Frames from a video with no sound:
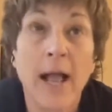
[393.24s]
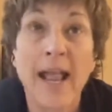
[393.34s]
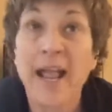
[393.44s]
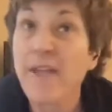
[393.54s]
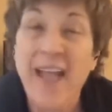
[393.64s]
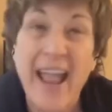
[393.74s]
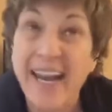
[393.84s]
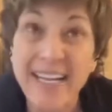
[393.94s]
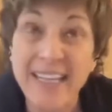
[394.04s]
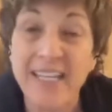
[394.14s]
if
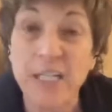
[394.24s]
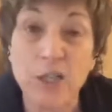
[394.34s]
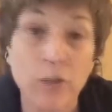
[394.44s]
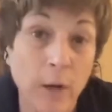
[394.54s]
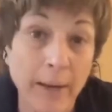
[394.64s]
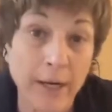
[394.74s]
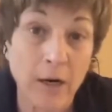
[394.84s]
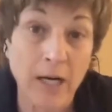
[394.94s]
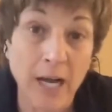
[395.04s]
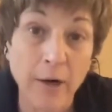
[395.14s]
anything is throwing our
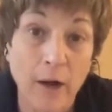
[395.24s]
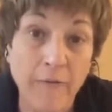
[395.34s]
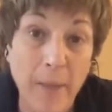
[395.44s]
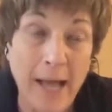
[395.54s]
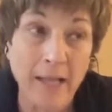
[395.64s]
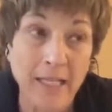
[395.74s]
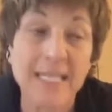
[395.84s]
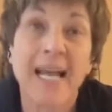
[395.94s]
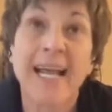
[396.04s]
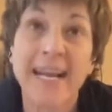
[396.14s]
gut off balance,
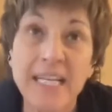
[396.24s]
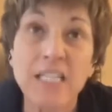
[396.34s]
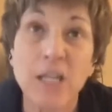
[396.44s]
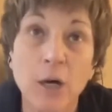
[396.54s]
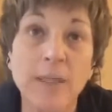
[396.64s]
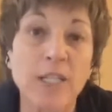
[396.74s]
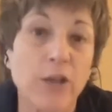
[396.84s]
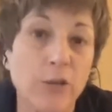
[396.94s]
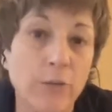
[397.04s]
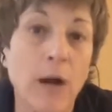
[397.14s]
it's going to
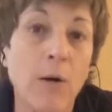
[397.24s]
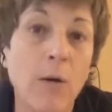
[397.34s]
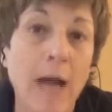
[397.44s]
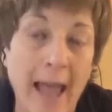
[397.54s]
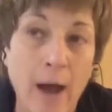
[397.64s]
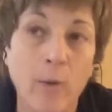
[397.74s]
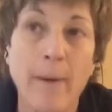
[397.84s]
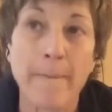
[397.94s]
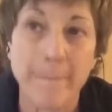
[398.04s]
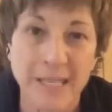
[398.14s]
throw
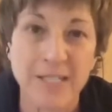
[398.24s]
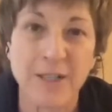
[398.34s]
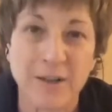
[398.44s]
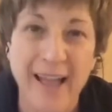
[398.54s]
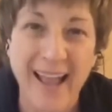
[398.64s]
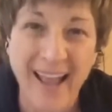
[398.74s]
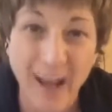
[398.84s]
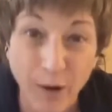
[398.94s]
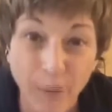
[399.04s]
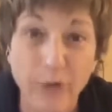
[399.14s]
our mental
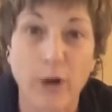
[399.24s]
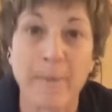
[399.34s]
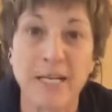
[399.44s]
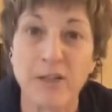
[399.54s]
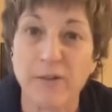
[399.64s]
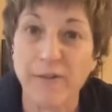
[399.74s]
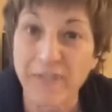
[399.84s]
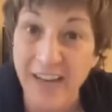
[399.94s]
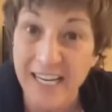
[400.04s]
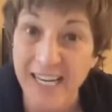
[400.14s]
health, our mental
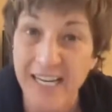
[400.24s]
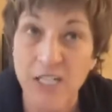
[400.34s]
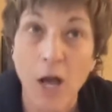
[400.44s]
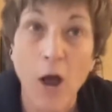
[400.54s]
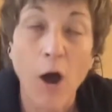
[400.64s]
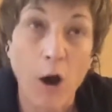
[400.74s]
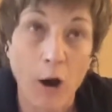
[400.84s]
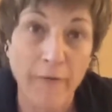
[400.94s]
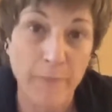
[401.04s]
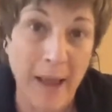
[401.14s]
fitness
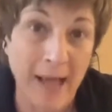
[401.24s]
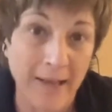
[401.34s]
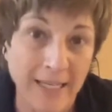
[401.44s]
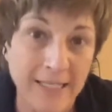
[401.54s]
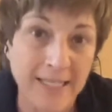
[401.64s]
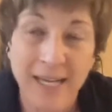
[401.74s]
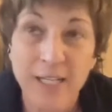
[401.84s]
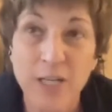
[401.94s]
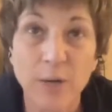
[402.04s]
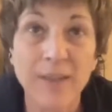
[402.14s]
off balance.
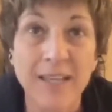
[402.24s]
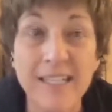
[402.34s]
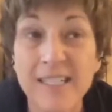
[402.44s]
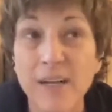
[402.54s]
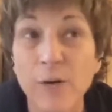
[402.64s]
So this is